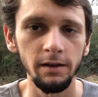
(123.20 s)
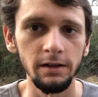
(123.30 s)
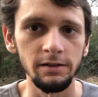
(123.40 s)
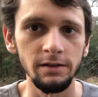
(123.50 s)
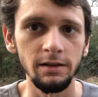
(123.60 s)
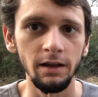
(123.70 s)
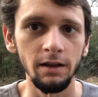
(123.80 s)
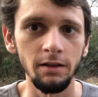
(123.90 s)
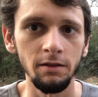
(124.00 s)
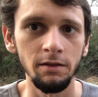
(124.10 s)
is
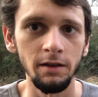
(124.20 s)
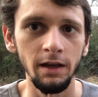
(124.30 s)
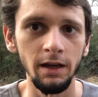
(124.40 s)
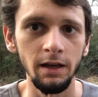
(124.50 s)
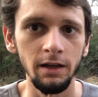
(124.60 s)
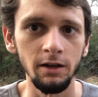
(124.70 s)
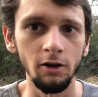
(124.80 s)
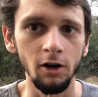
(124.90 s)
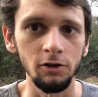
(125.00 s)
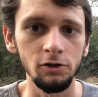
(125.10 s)
that they
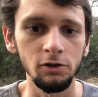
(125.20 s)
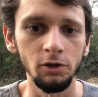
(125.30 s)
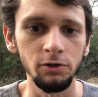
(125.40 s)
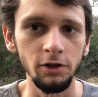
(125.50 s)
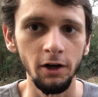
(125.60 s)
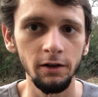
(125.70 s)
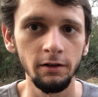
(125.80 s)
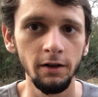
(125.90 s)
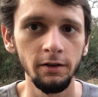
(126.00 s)
are slow start.